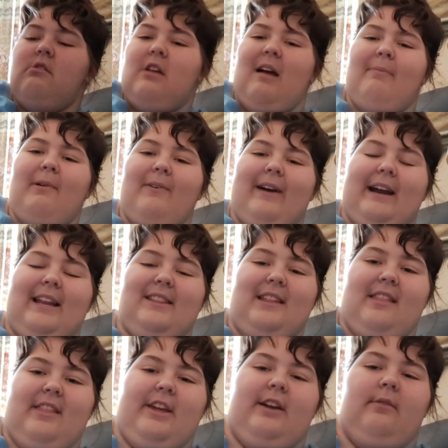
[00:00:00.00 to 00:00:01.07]
So I've been writing
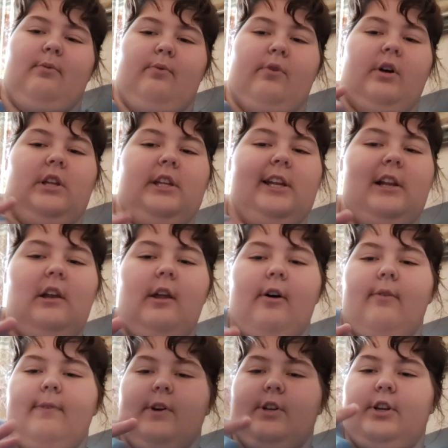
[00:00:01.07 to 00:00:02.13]
this thing for a little
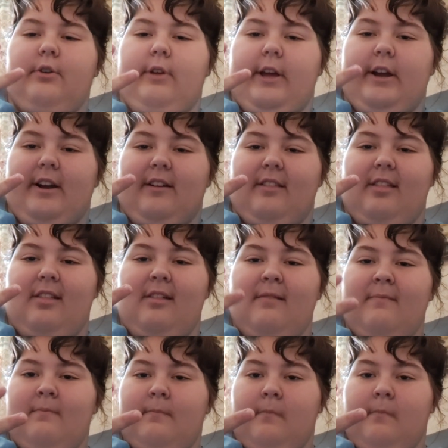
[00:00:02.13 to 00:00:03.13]
over 2 years.